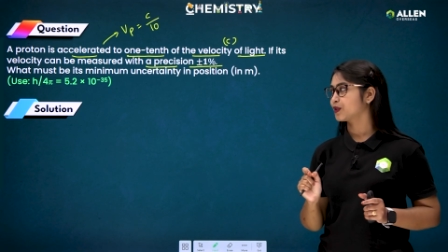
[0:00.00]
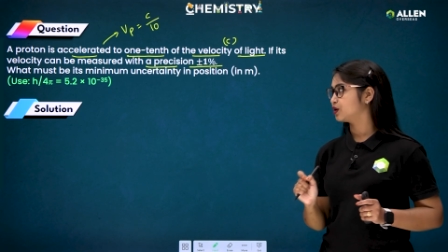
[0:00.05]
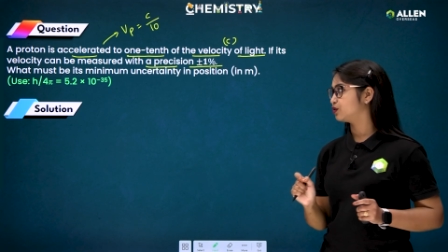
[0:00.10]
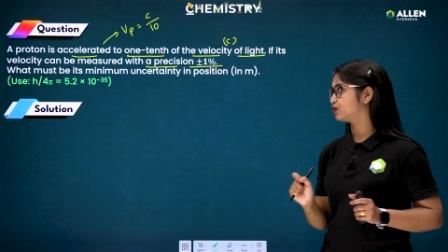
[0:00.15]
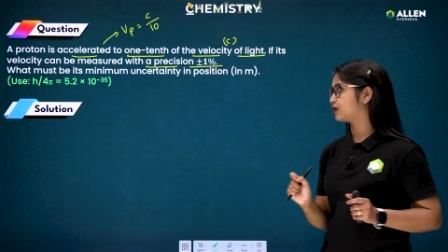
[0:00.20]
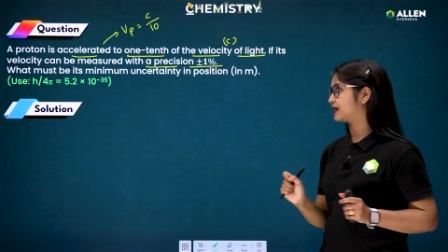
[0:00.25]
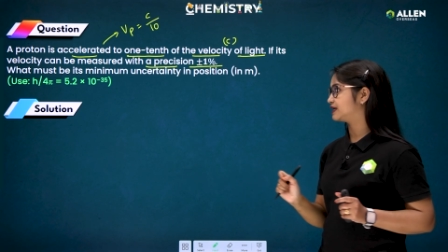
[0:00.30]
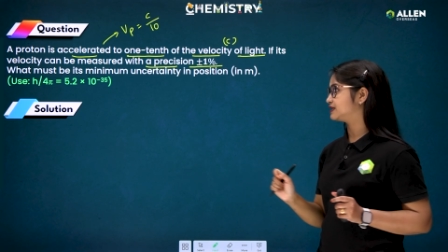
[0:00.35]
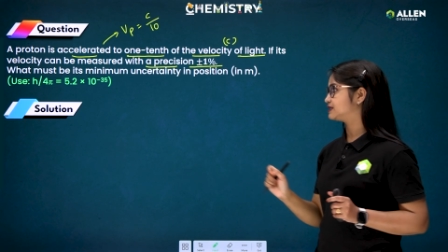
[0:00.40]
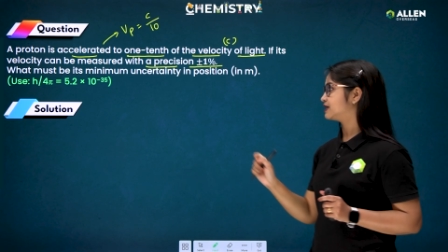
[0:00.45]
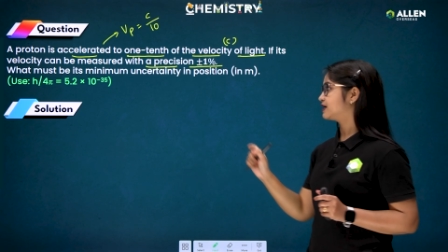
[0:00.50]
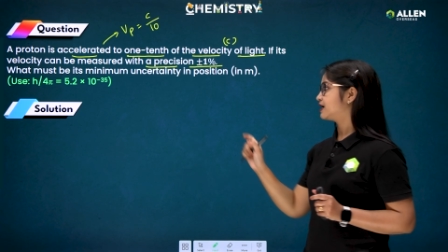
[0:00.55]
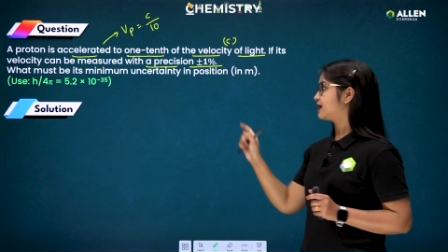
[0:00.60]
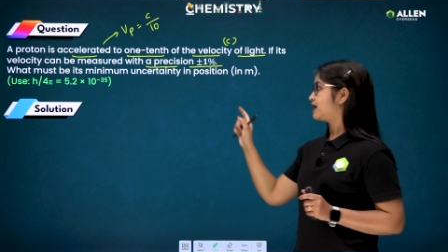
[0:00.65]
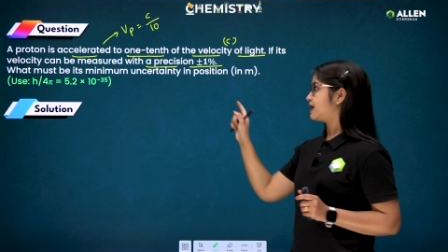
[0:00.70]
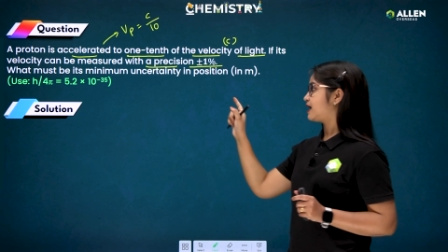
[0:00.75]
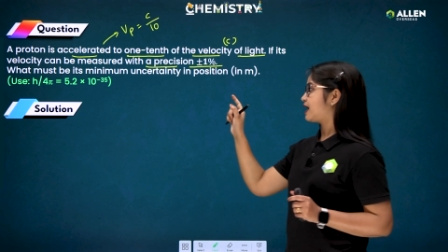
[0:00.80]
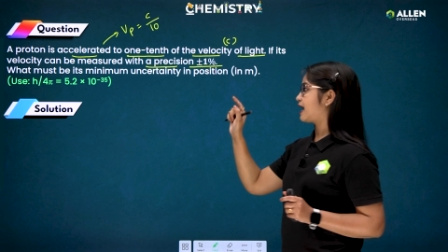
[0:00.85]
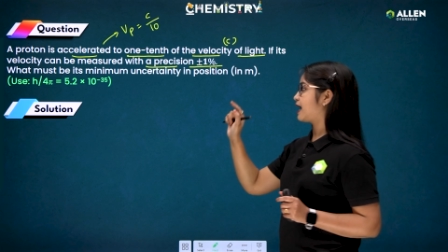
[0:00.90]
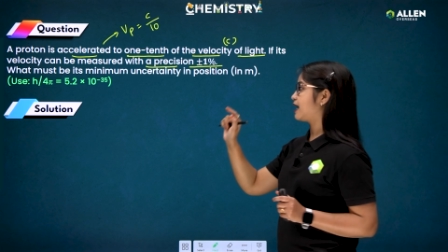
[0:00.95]
right?
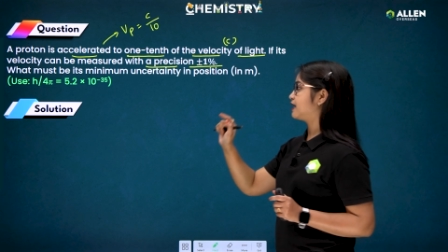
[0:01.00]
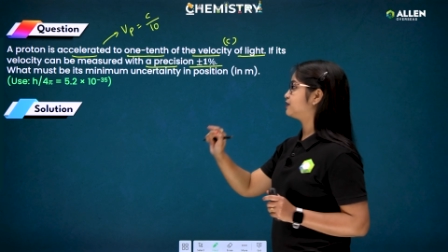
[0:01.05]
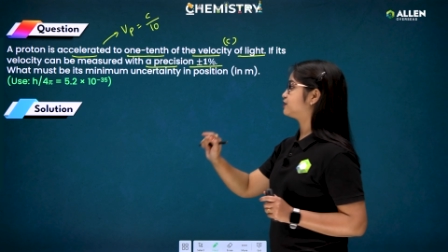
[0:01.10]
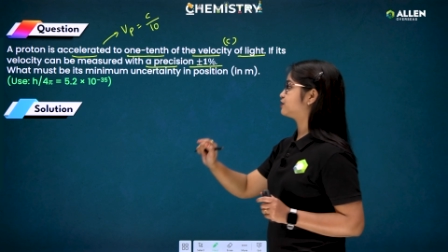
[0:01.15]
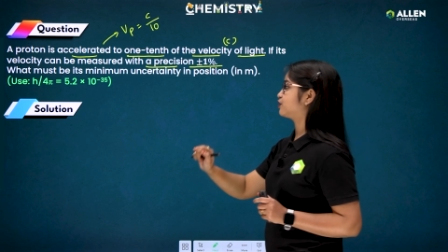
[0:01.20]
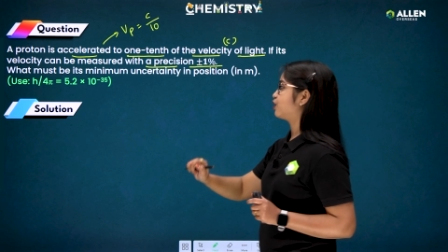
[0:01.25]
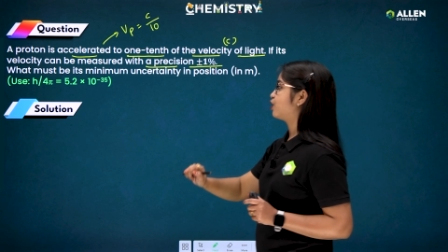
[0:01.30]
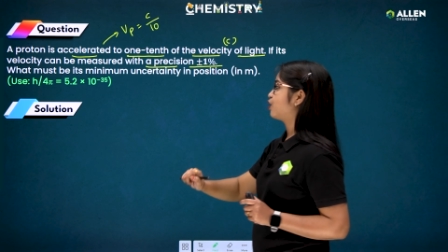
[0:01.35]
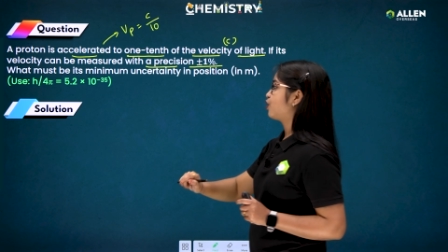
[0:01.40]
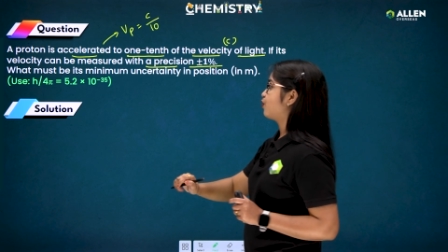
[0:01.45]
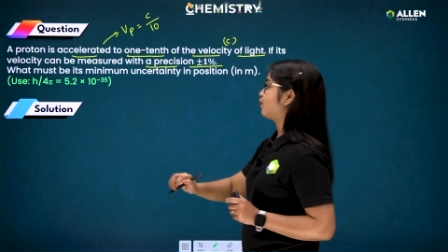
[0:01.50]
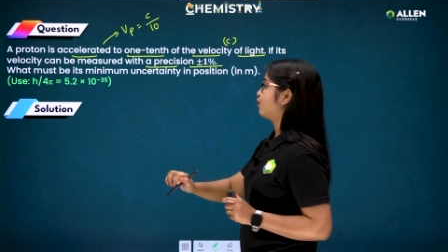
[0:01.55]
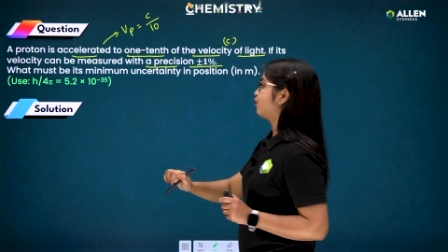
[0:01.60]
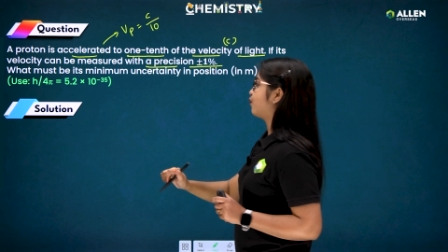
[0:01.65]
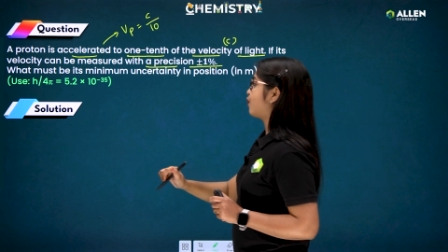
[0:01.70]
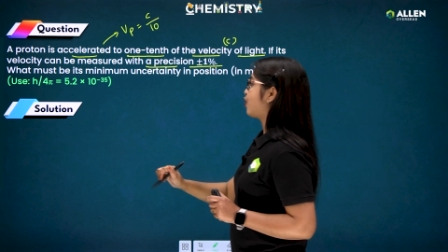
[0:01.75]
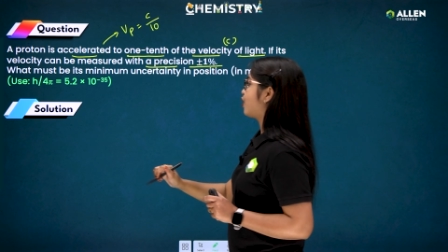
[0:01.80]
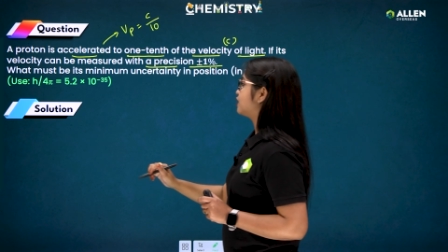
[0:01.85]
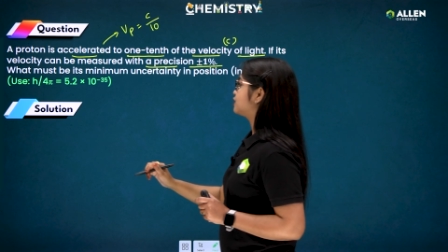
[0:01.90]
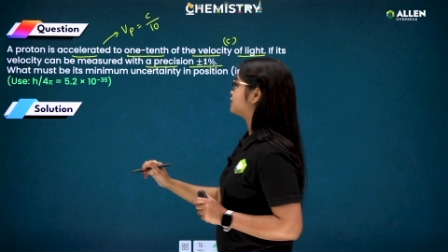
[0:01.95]
And
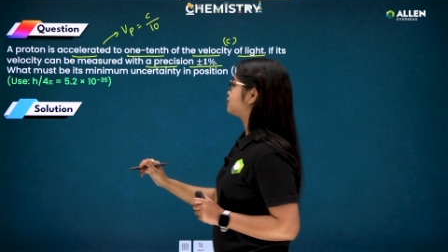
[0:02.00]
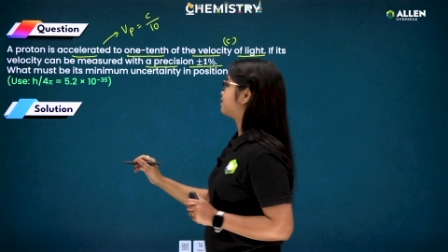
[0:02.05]
what